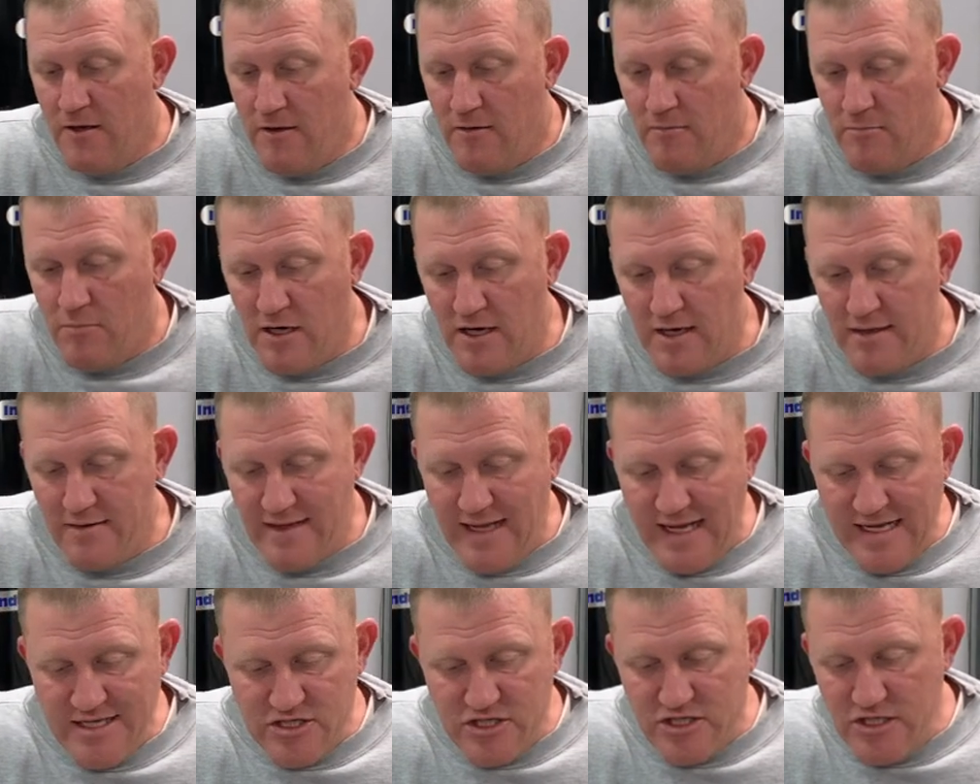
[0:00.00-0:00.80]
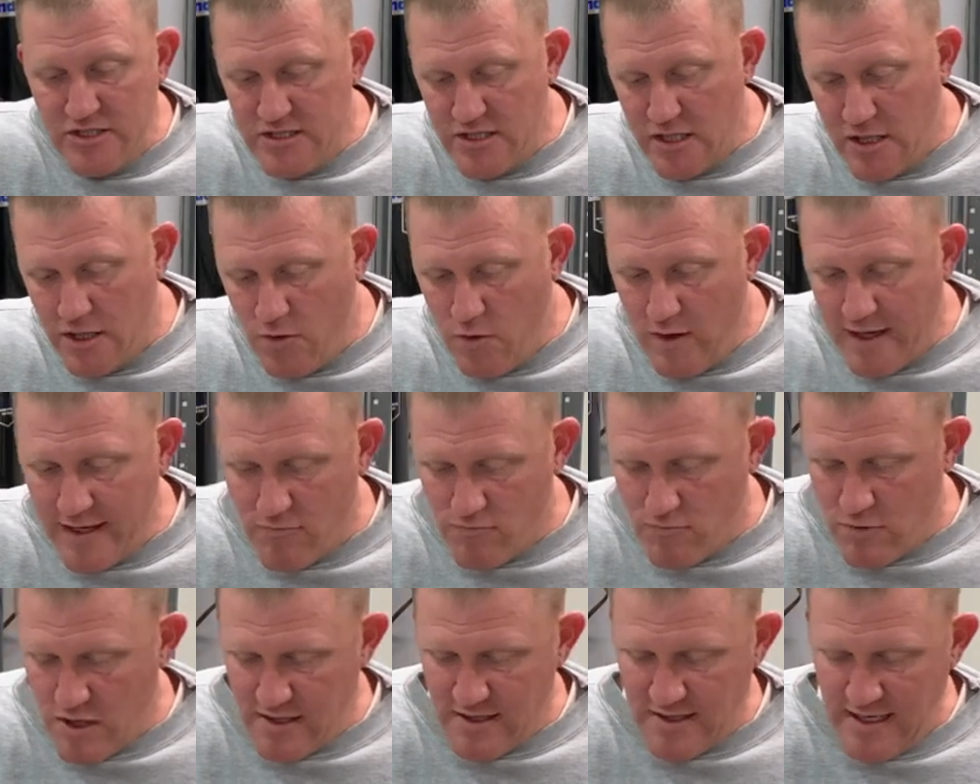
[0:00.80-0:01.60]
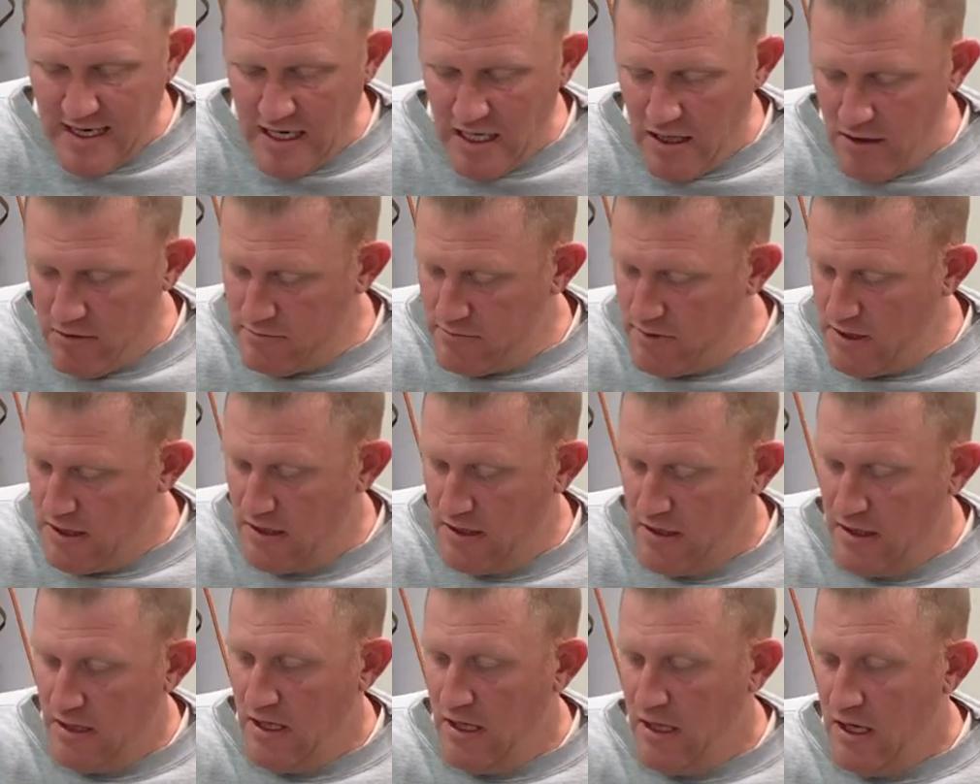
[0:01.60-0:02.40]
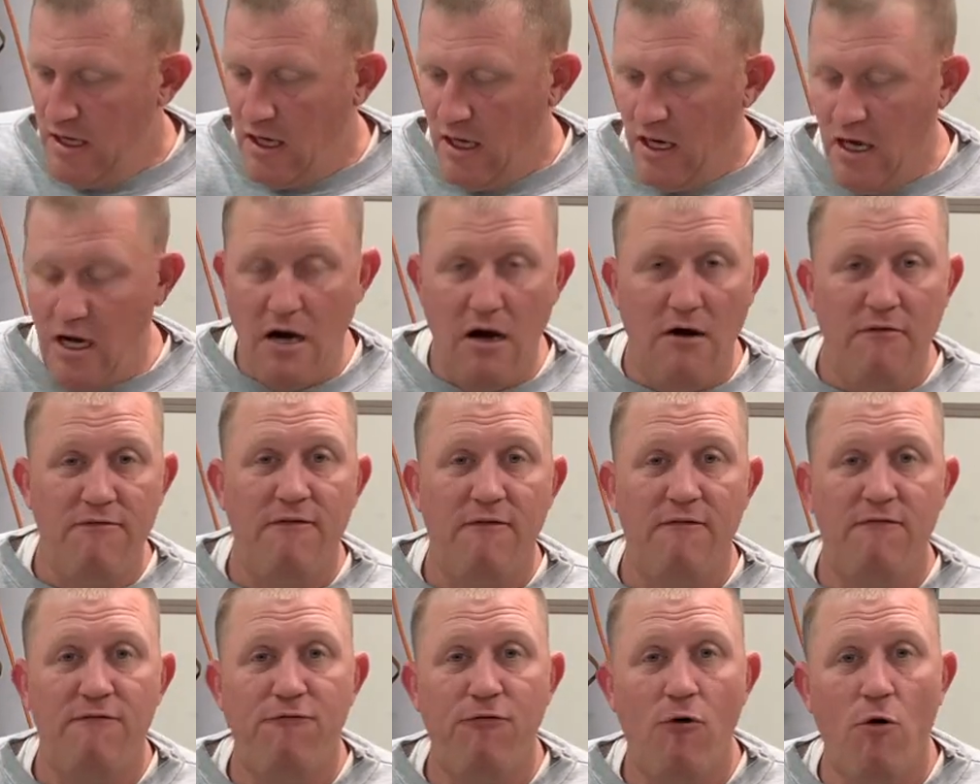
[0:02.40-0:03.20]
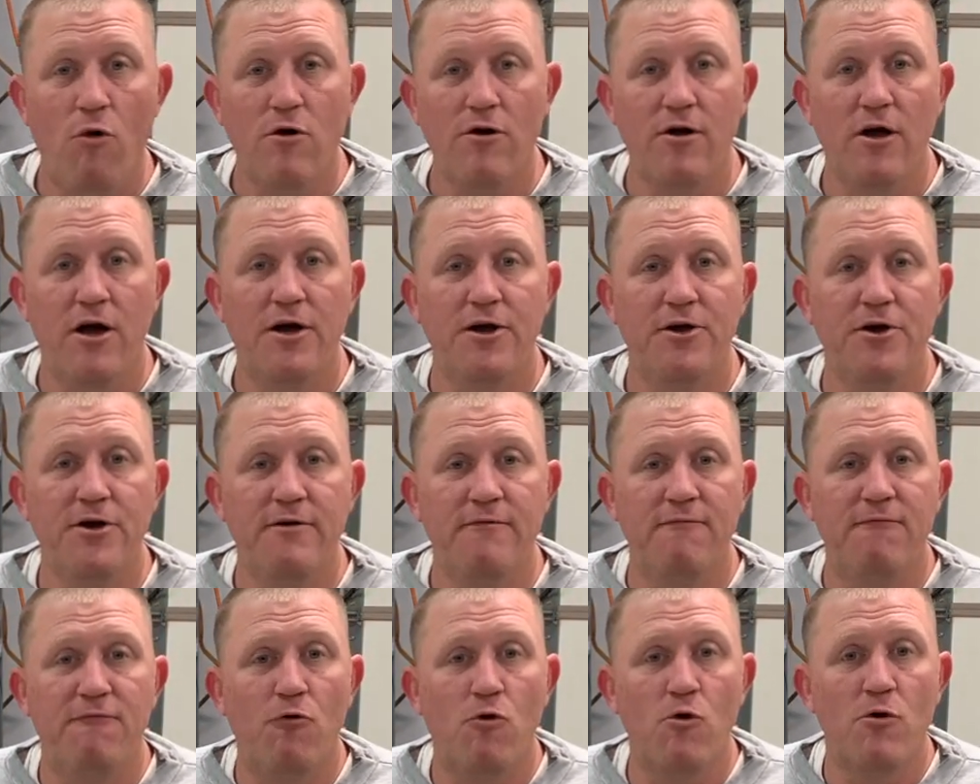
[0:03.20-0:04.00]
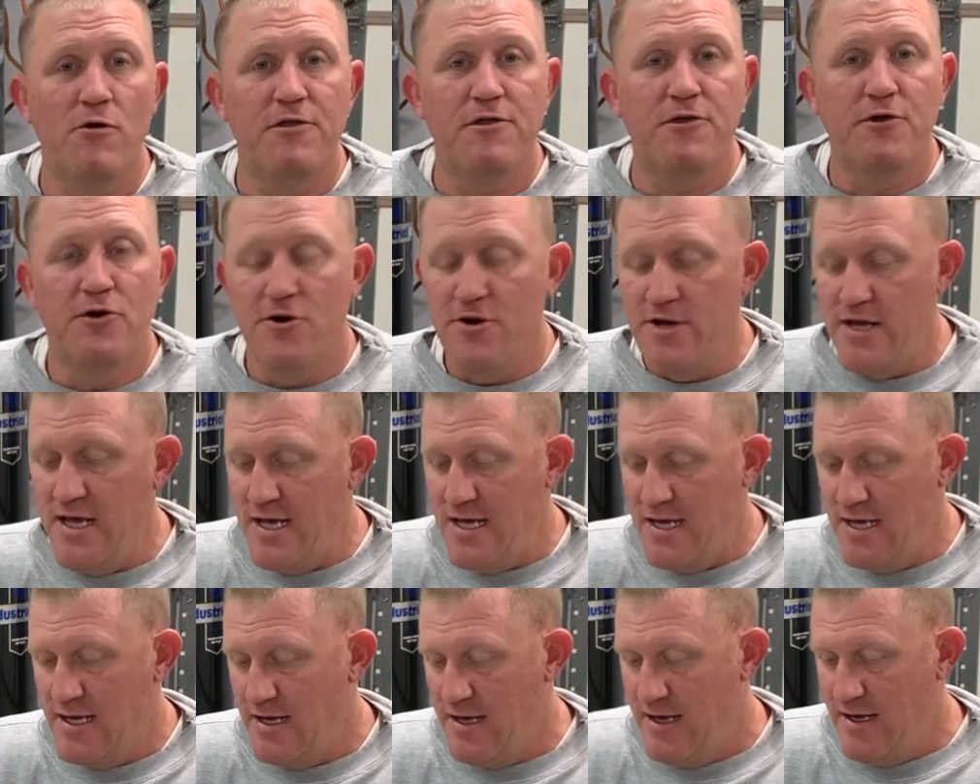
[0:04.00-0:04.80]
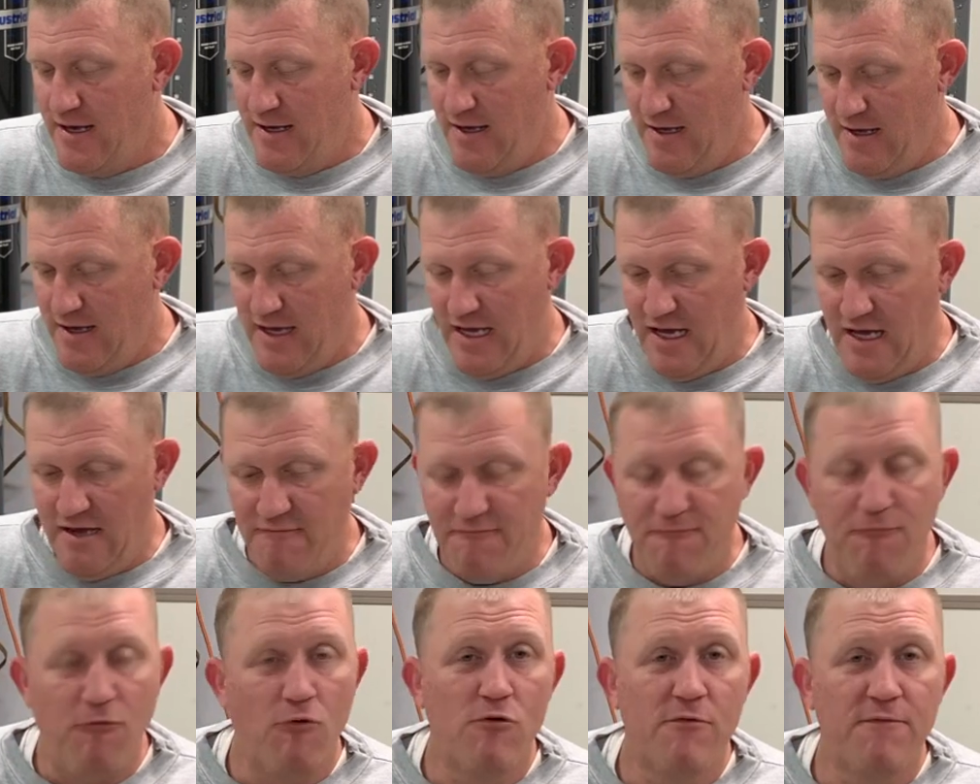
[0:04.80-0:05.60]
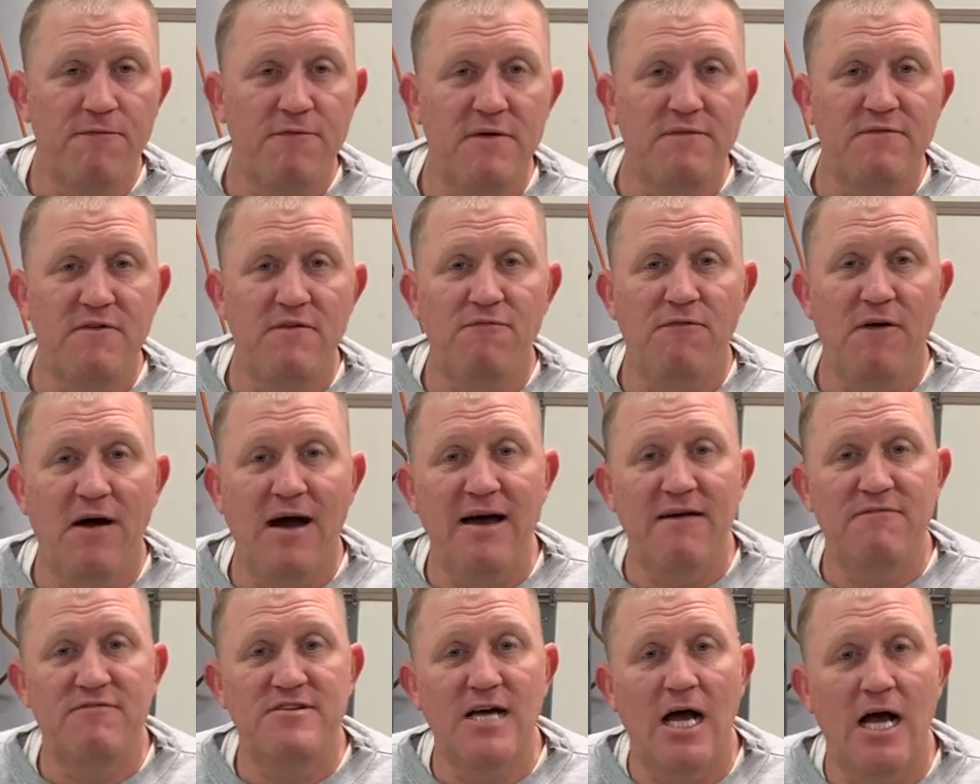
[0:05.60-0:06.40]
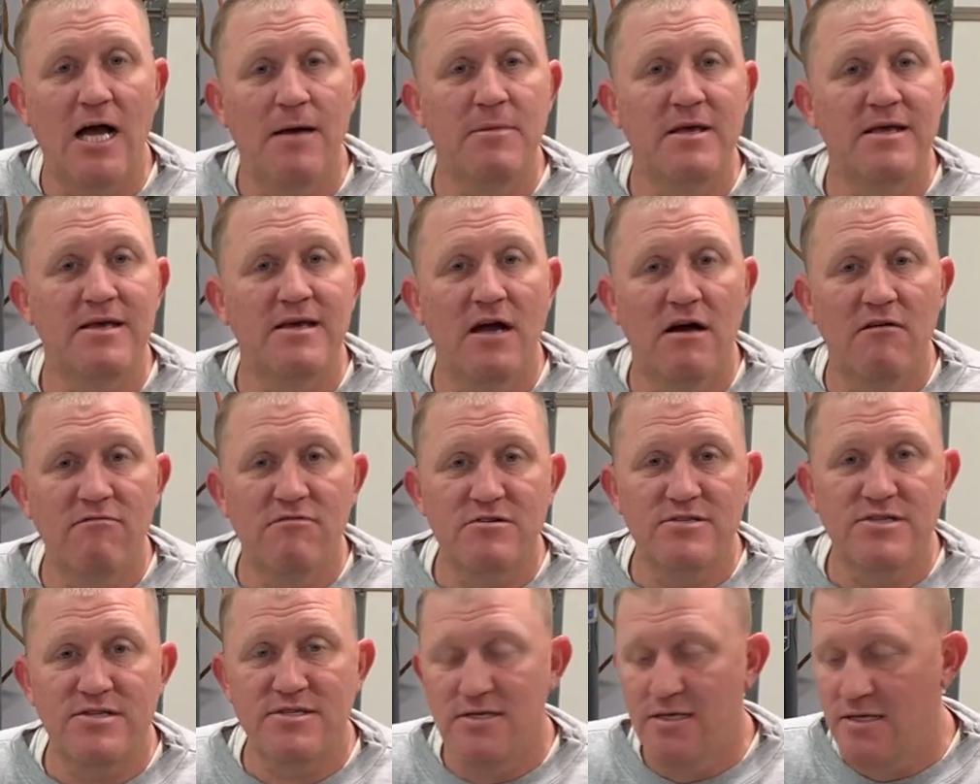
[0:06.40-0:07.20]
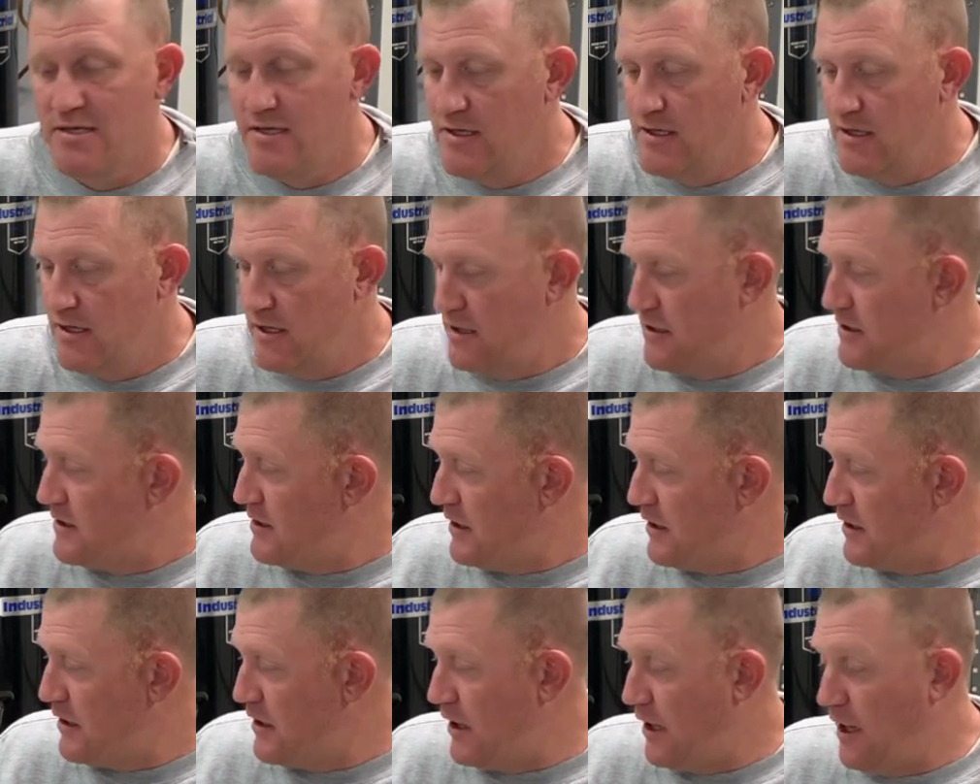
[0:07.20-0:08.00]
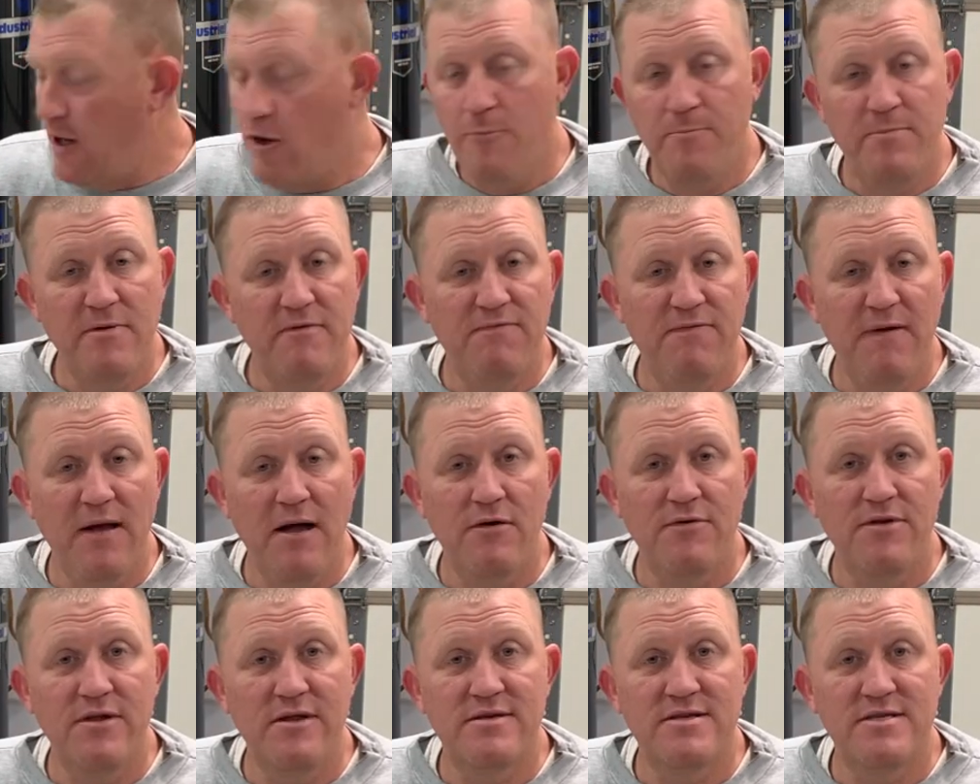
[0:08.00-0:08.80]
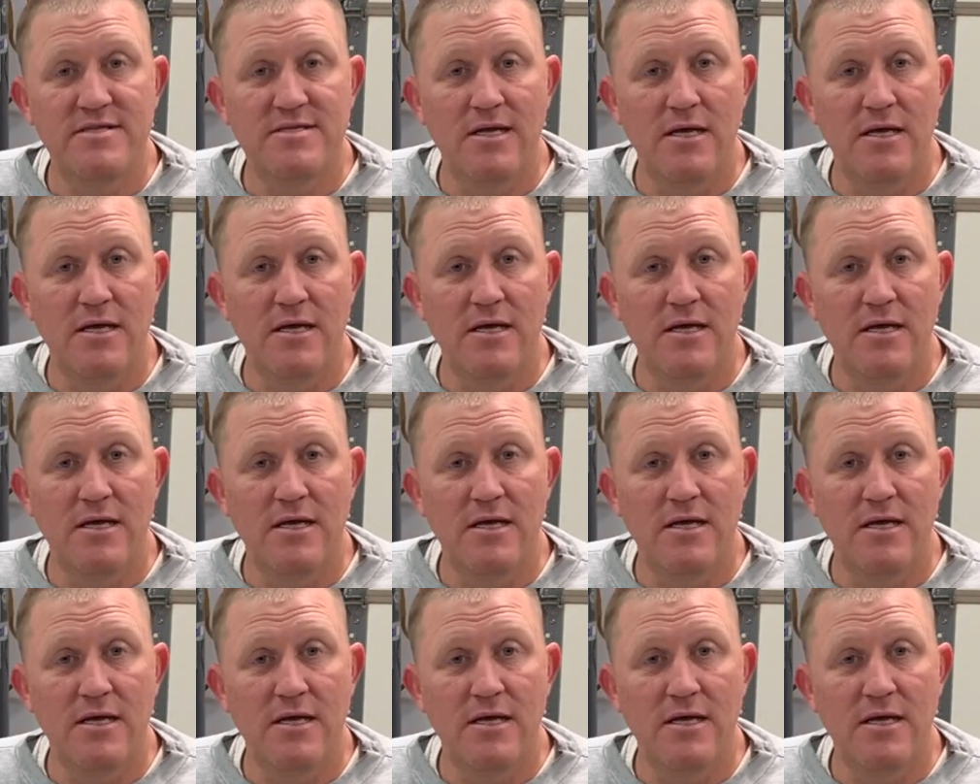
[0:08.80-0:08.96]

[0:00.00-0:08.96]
but that's just a quick rundown of 400, 430, and 455 timing covers. Hope you found it